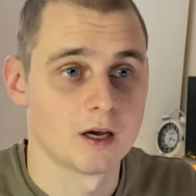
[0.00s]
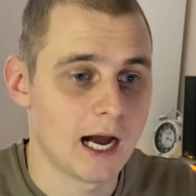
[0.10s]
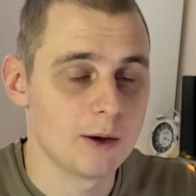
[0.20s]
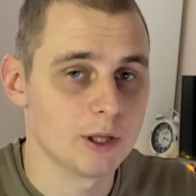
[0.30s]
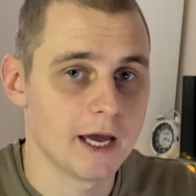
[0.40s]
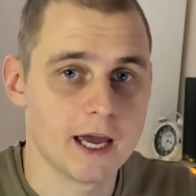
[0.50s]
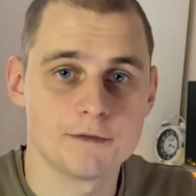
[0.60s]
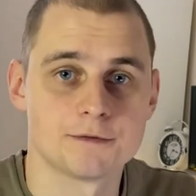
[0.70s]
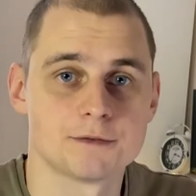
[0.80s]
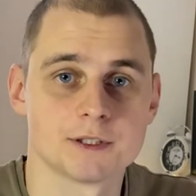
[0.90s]
I'll
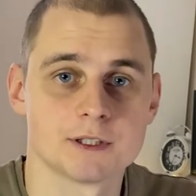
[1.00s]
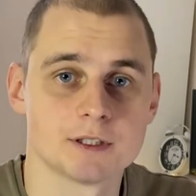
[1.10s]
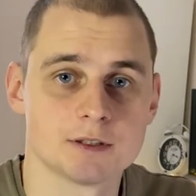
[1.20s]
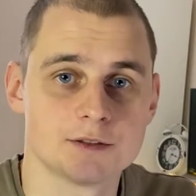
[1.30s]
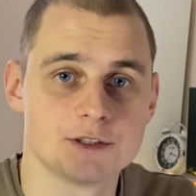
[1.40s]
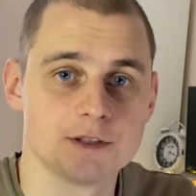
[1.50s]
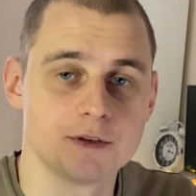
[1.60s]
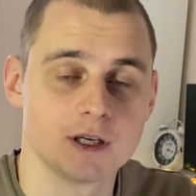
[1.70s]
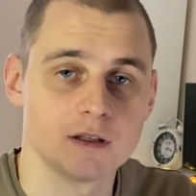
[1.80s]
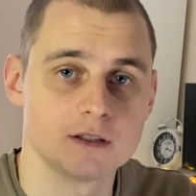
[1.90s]
have
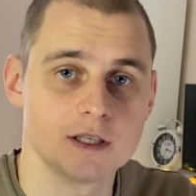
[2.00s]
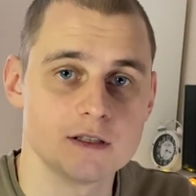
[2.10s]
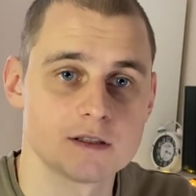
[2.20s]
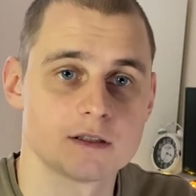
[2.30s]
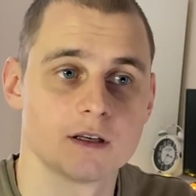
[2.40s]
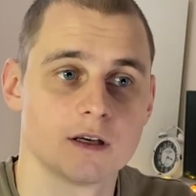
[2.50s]
difficulties,